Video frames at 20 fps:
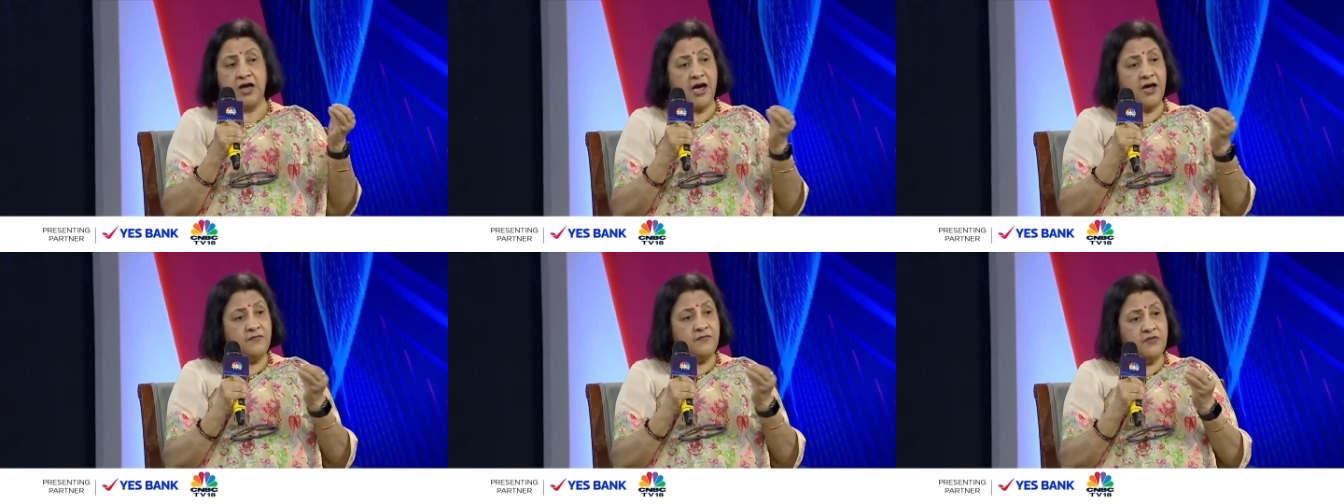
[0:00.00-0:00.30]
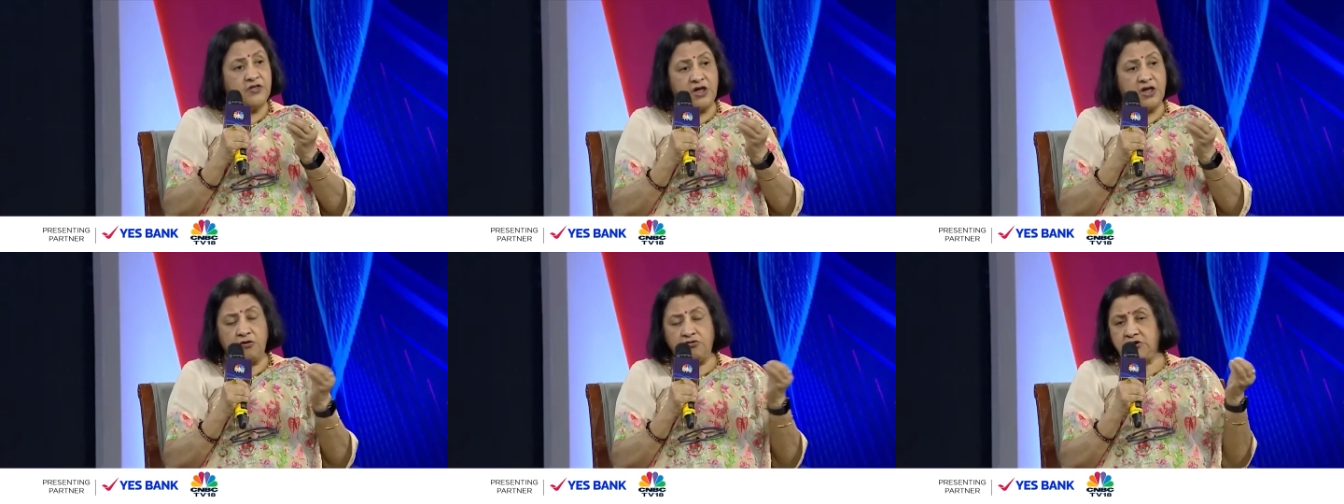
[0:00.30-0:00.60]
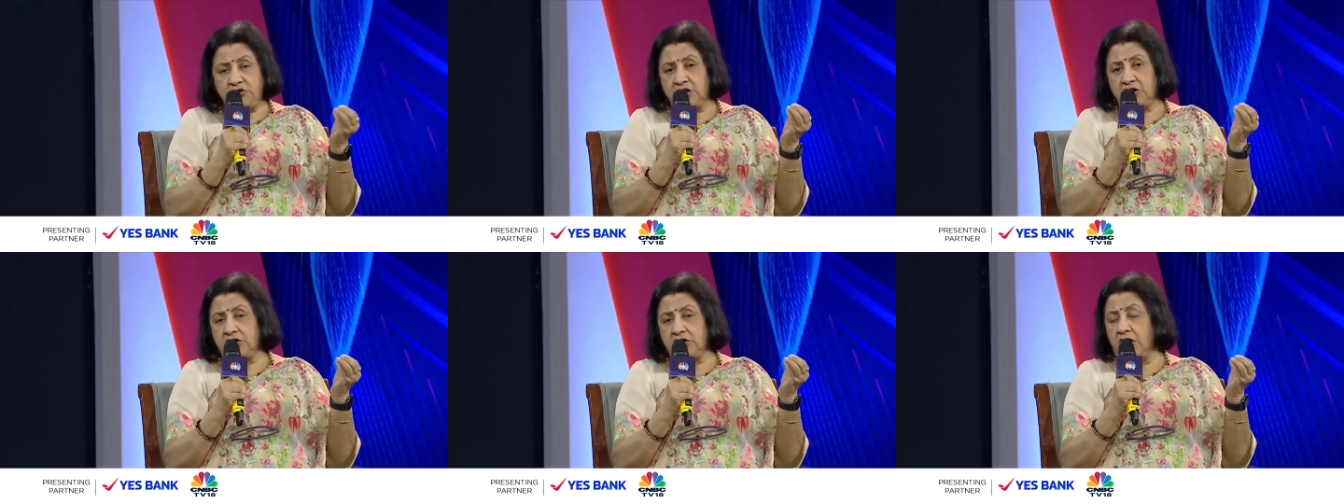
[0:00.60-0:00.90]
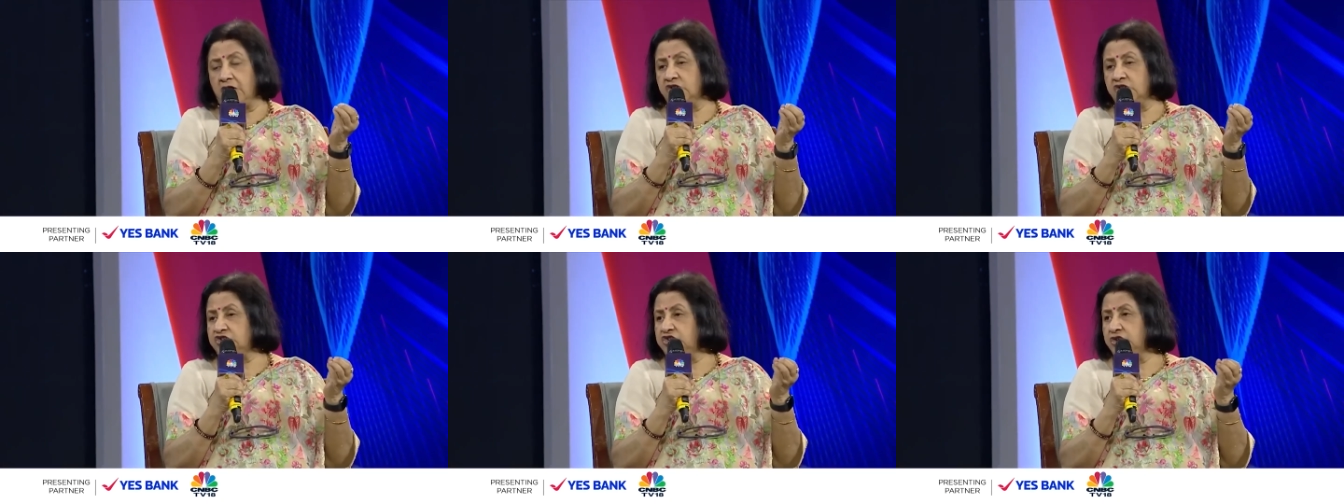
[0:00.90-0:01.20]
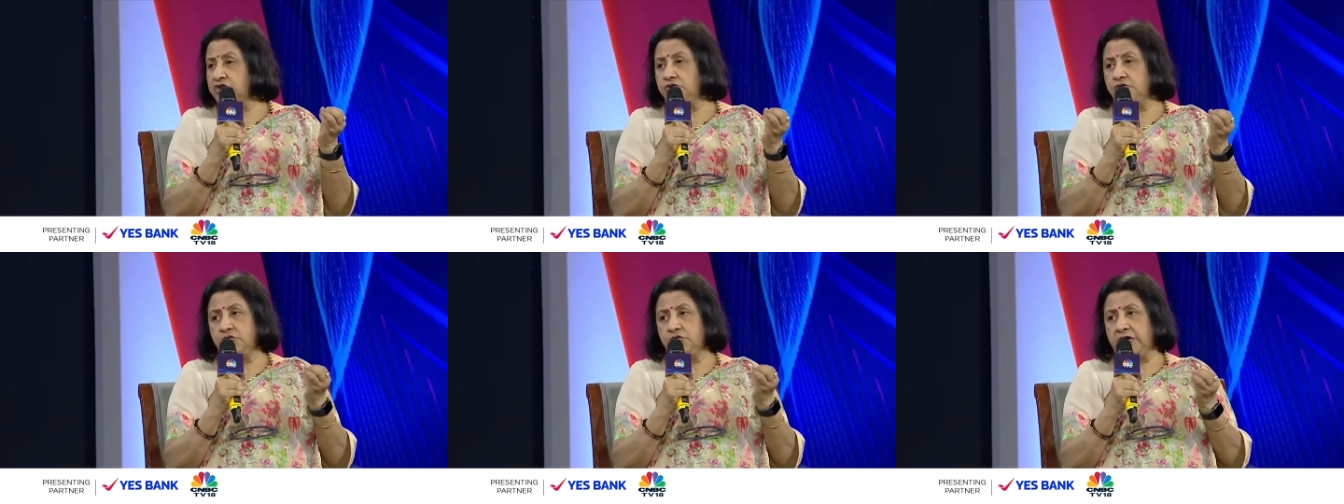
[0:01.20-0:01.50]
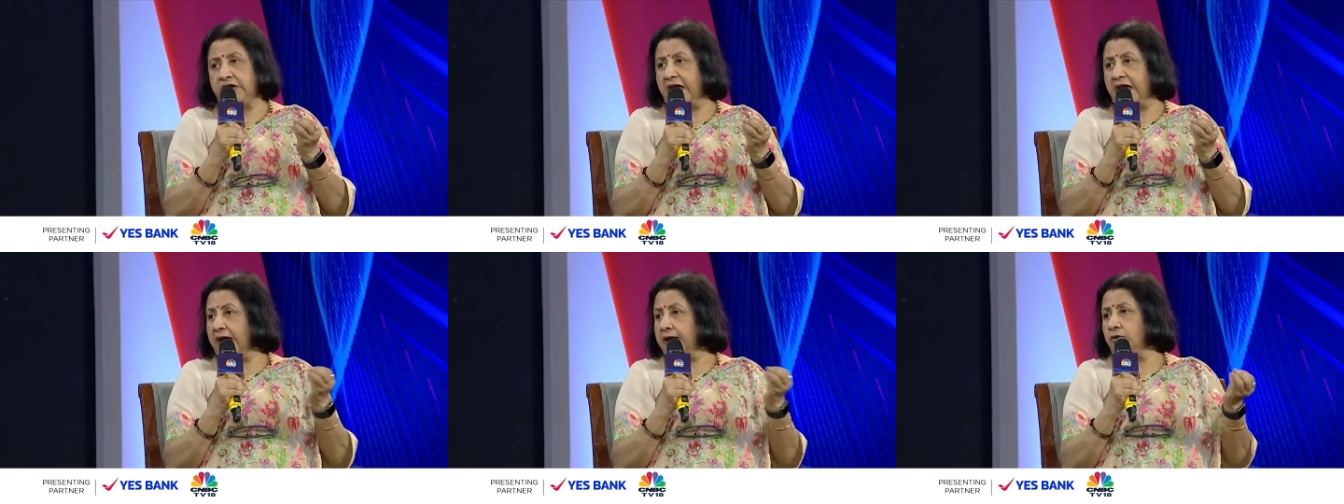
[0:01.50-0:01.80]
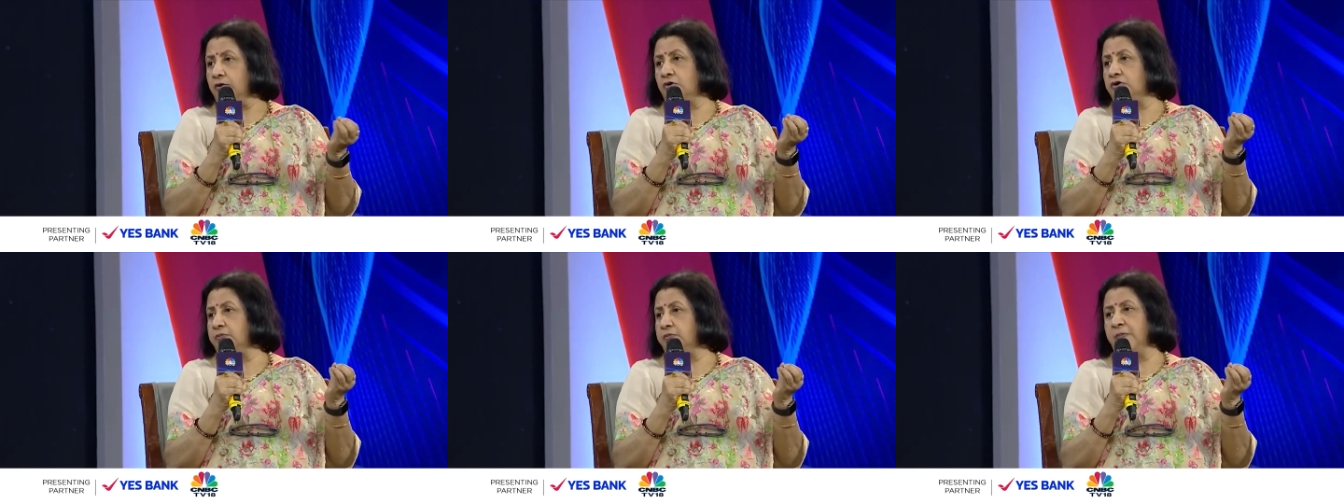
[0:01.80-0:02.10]
And without technology, you
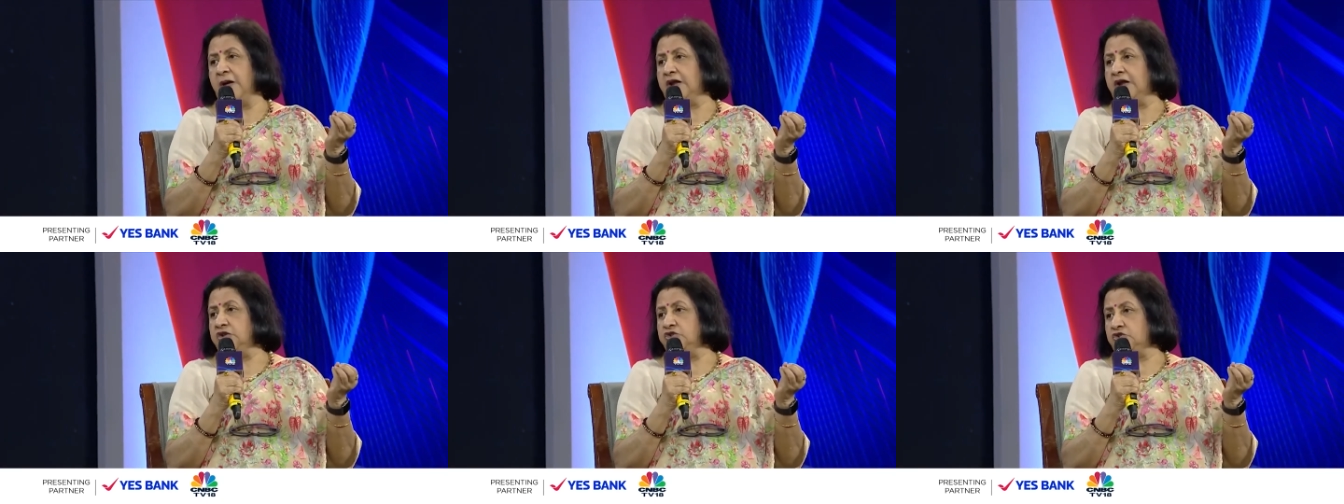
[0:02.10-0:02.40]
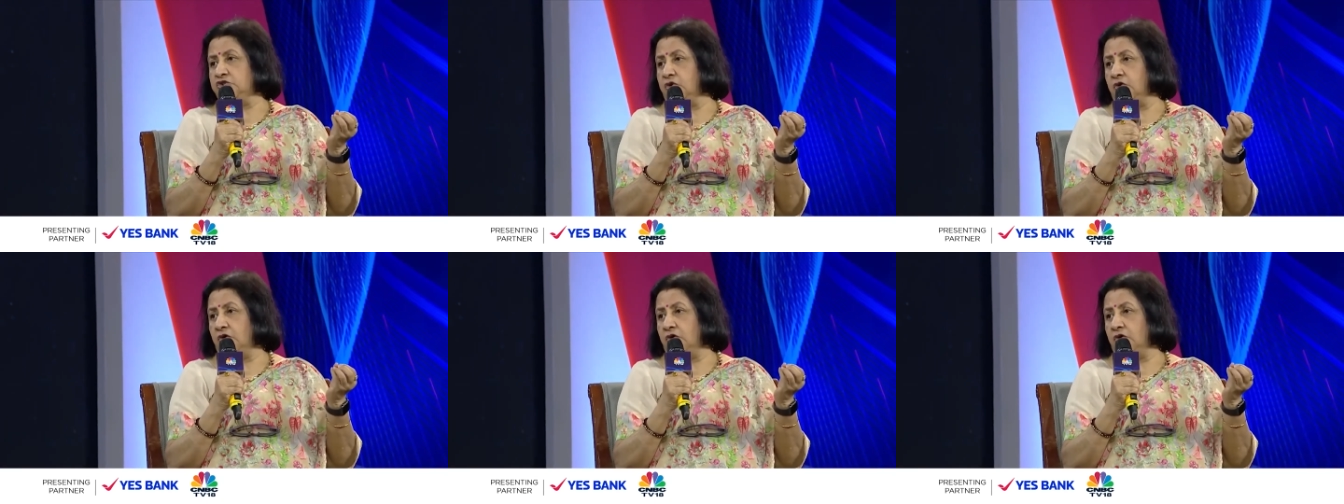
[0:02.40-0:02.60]
cannot manage